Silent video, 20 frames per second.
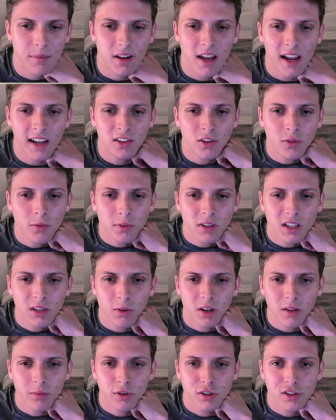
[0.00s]
I don't really want
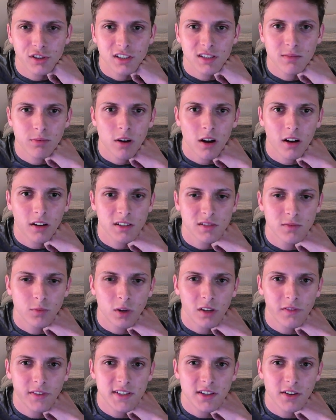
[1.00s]
to push this pawn, because what
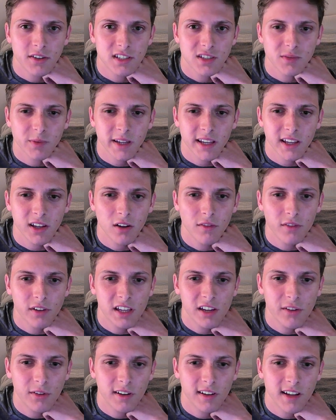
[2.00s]
if he starts swinging over
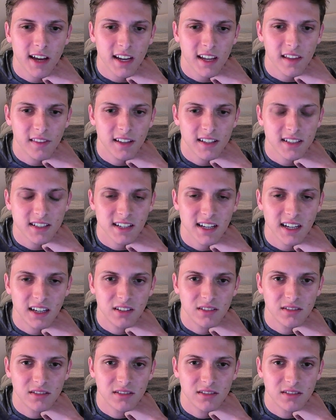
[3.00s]
here and attacking this now?